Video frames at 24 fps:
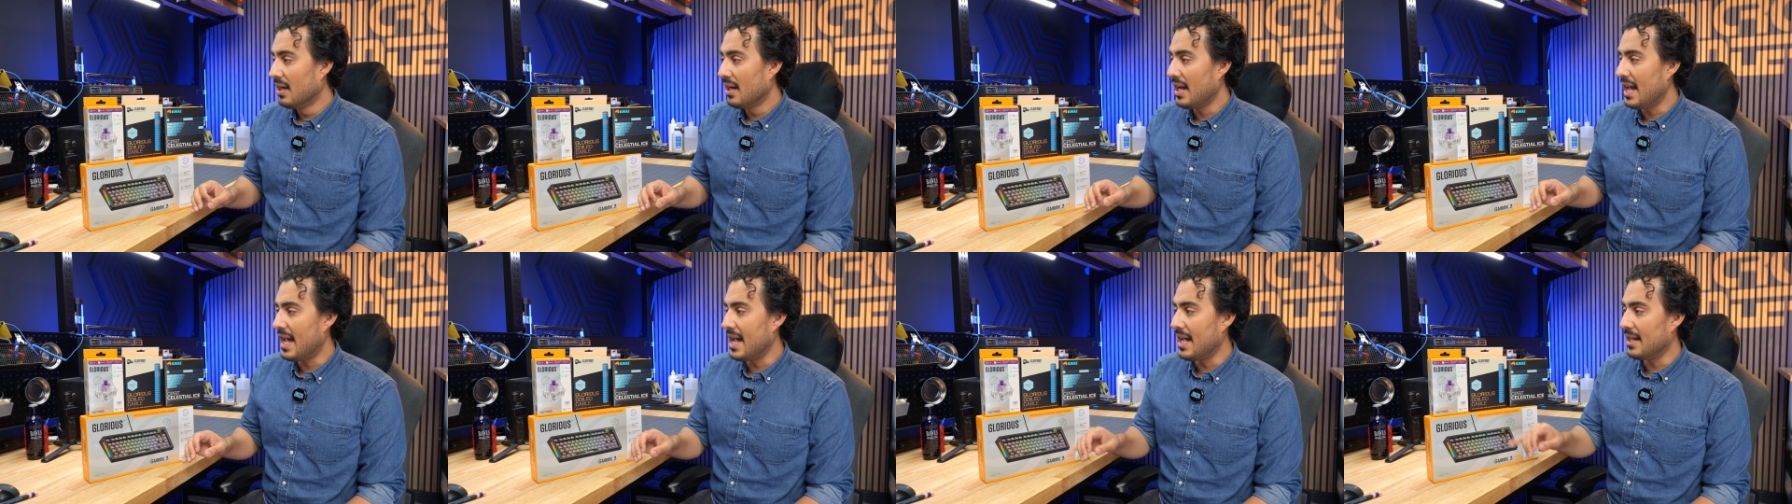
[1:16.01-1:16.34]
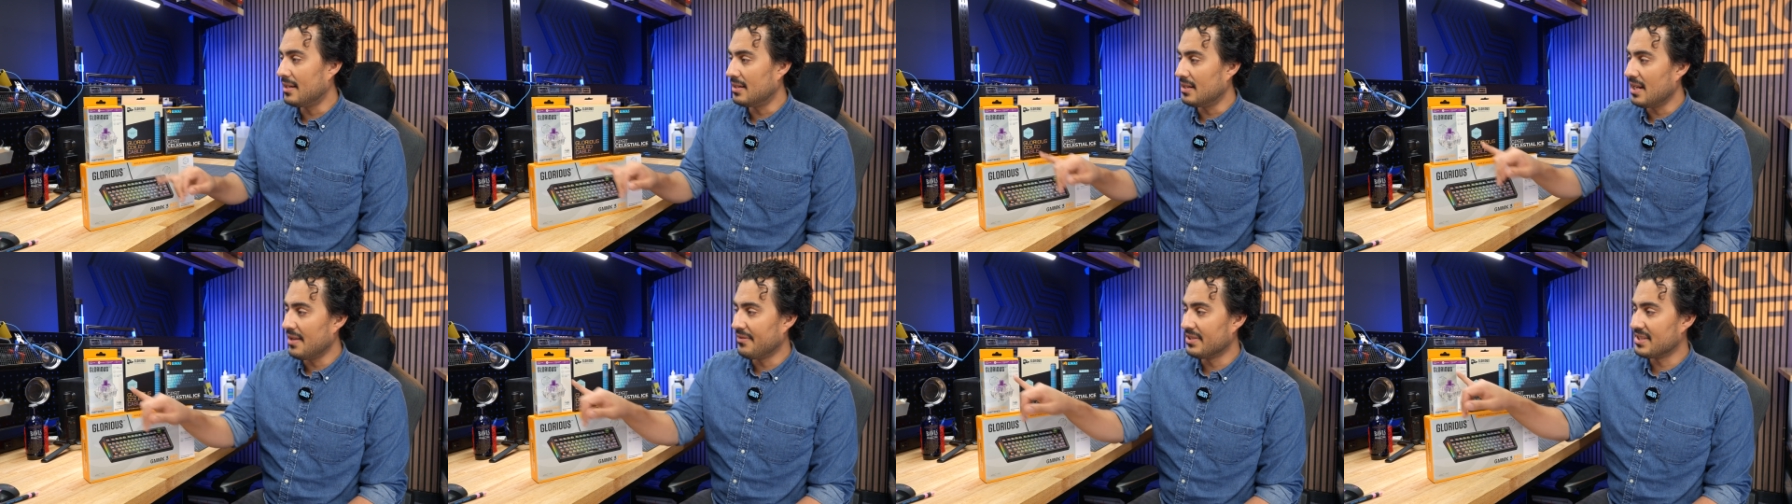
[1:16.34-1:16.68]

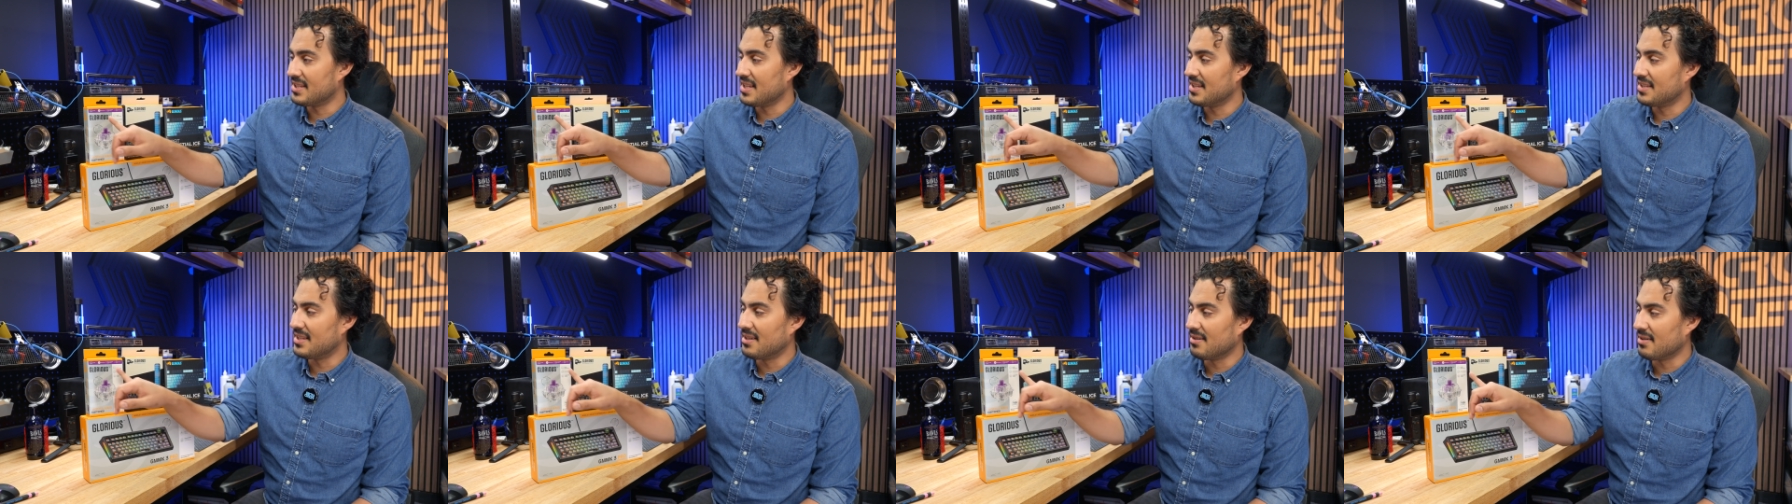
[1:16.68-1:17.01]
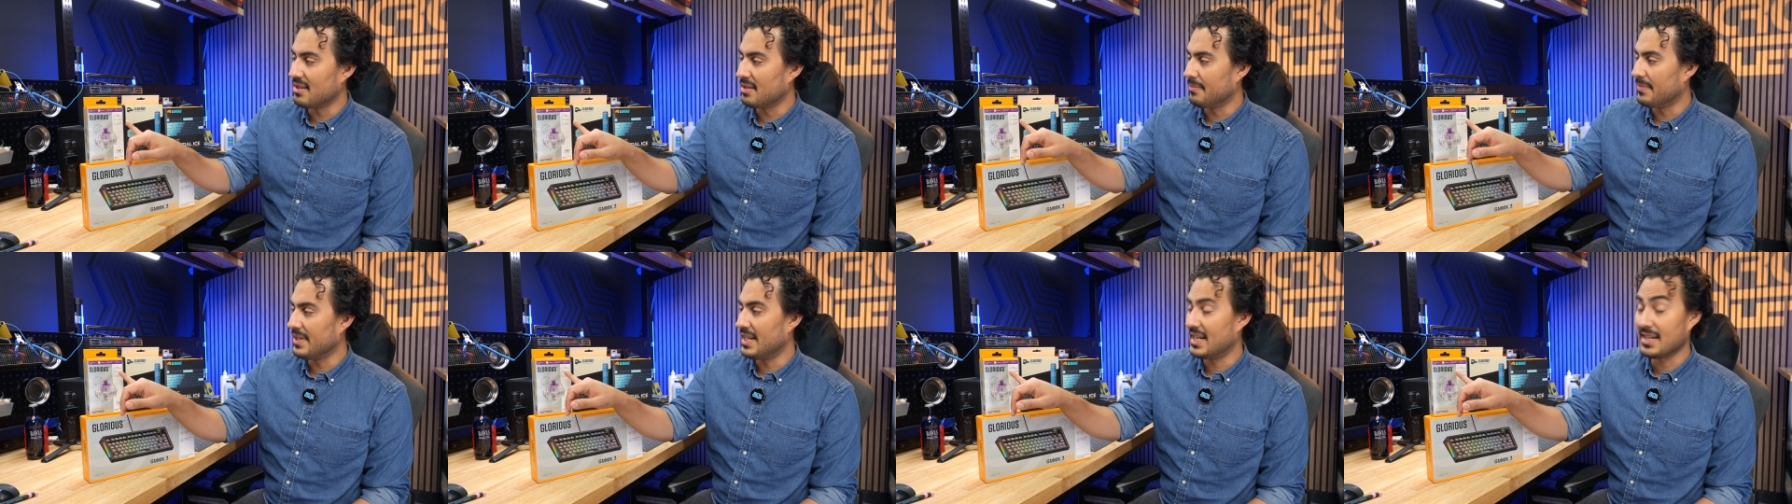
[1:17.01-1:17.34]
and it even says here
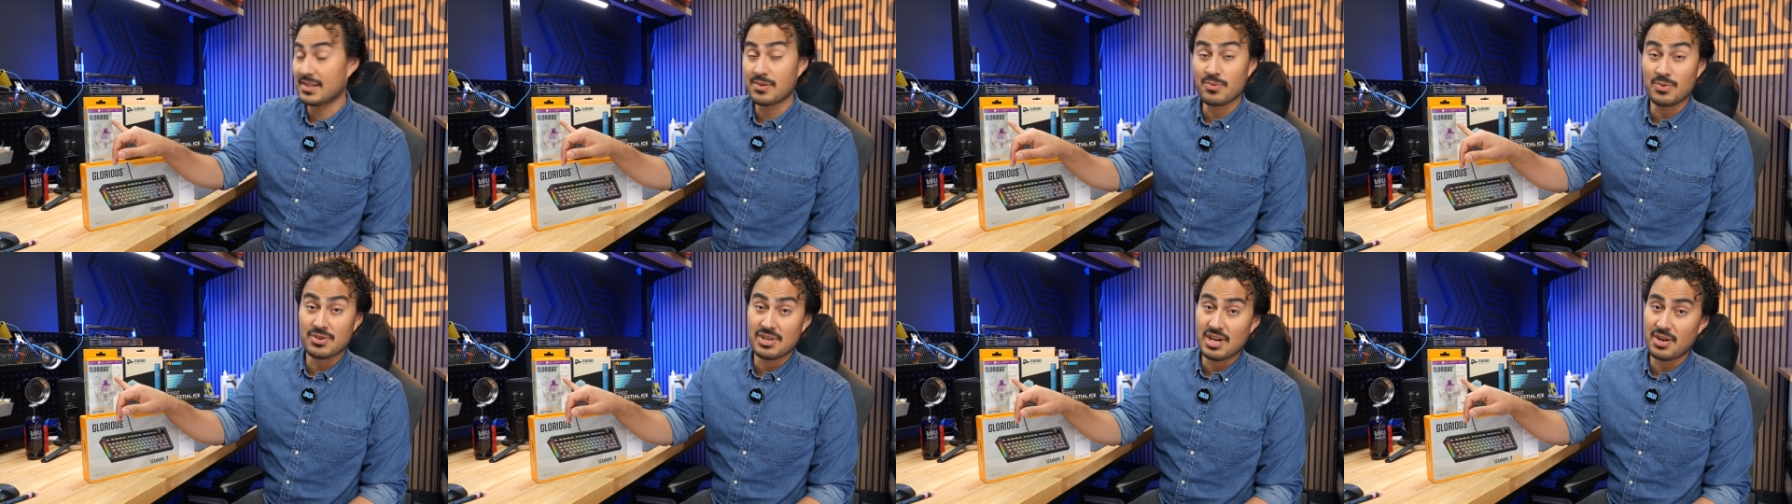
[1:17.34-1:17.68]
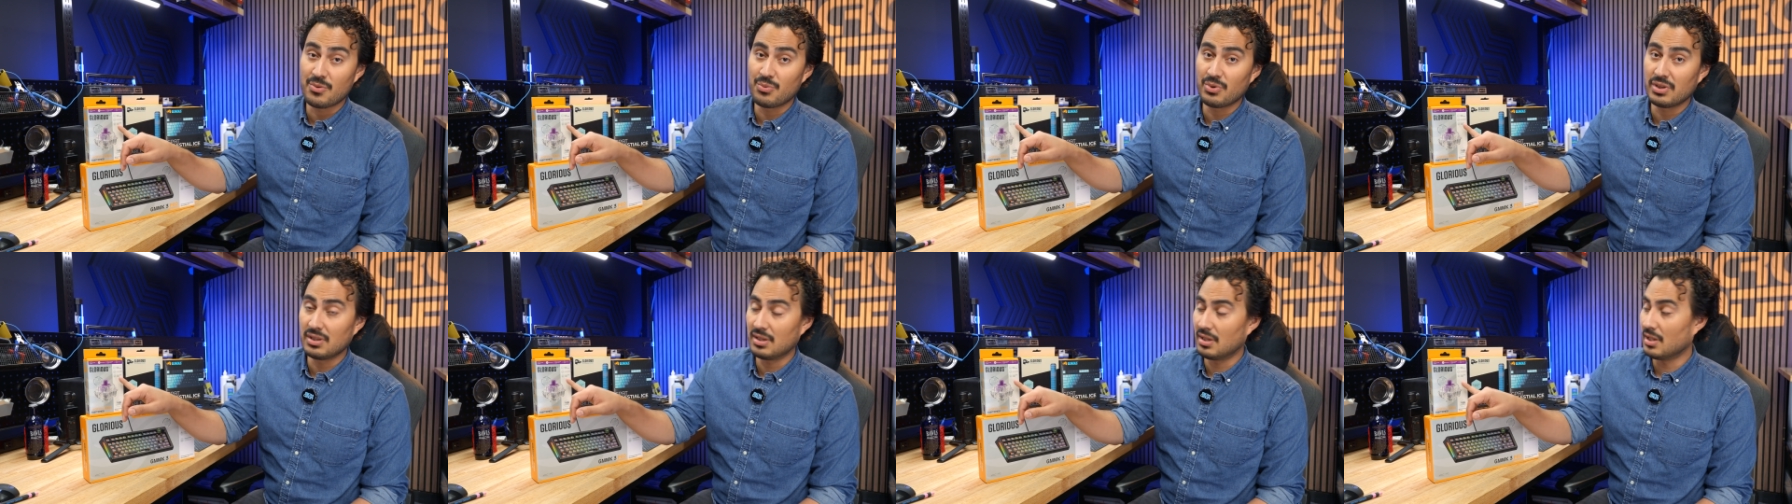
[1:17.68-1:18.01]
on the box, which I
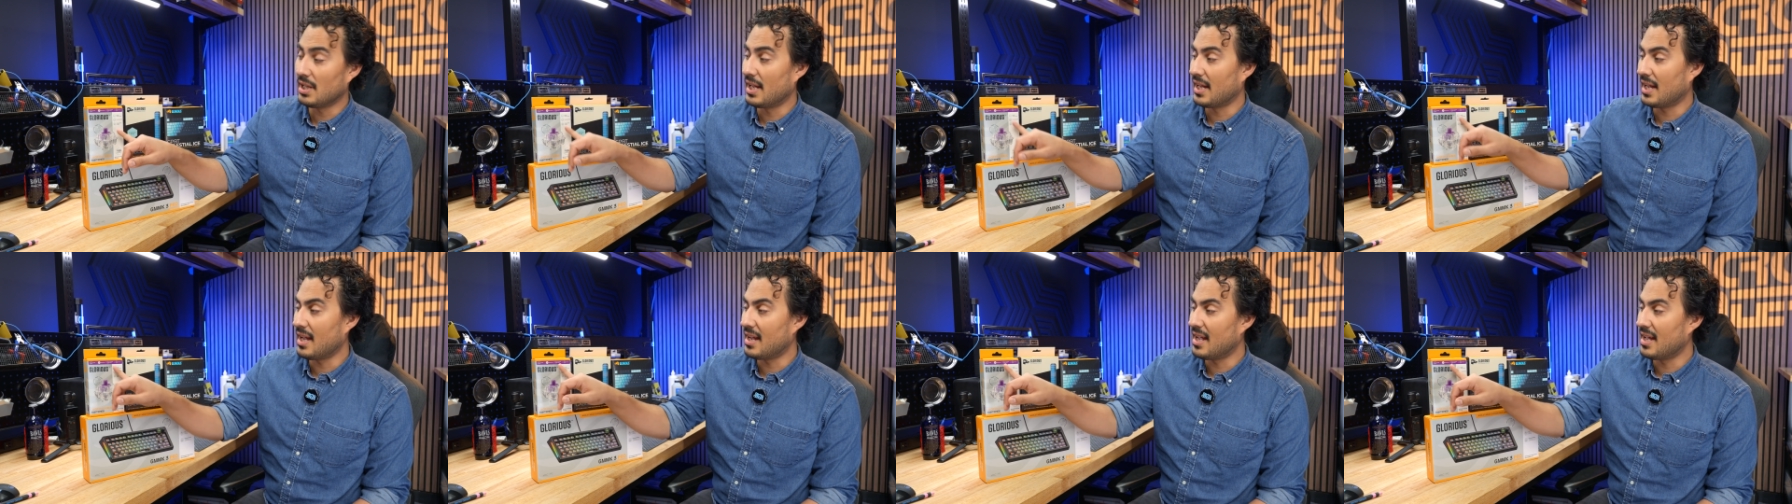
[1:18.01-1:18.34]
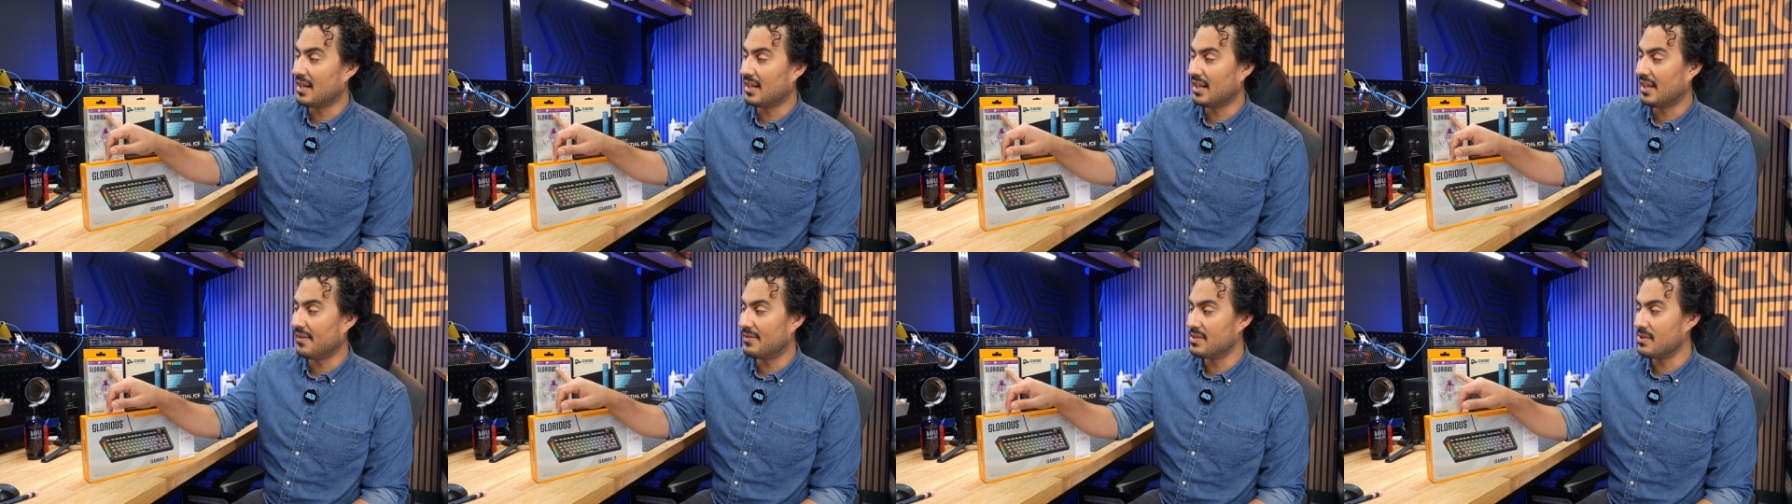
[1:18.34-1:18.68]
really like, it
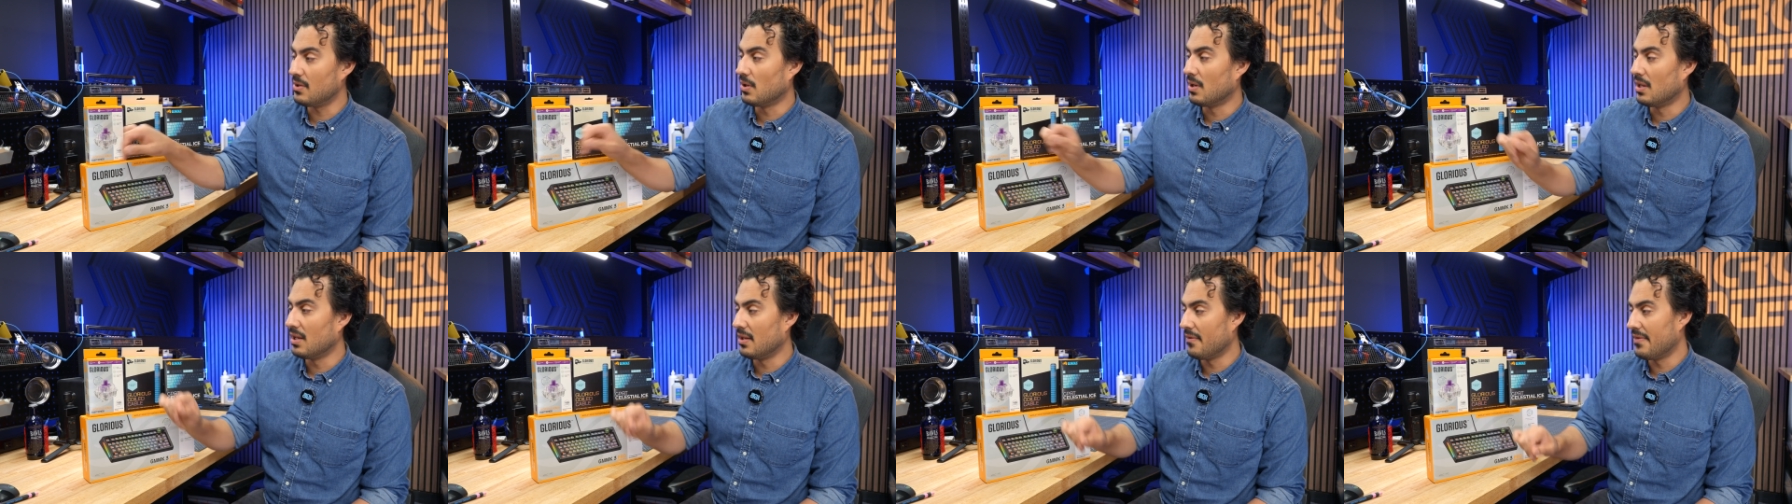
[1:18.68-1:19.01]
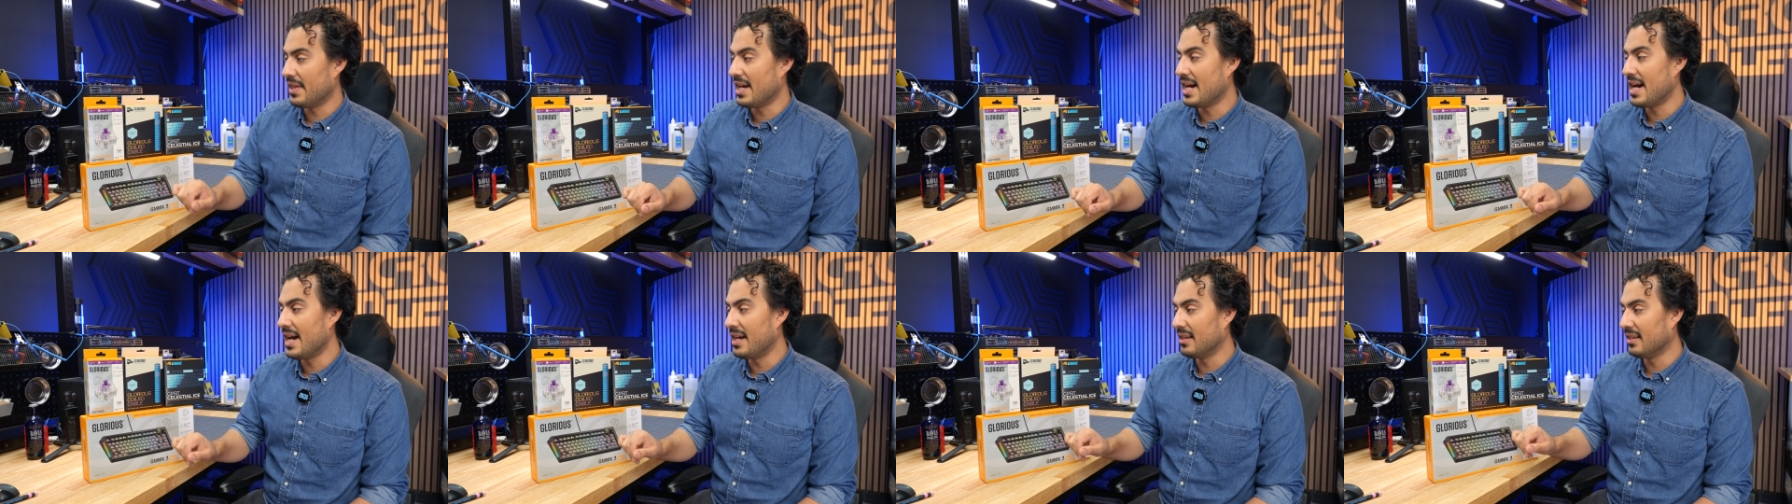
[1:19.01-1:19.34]
kind of gives you all of
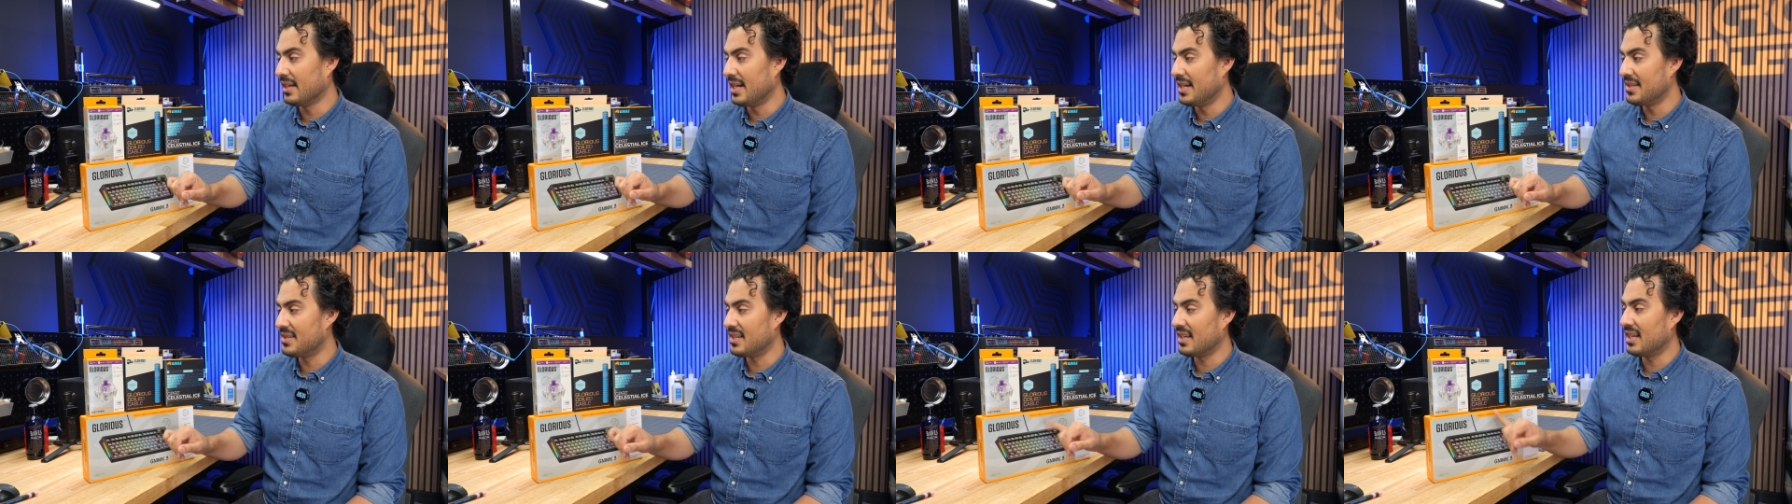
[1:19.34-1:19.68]
the highlights.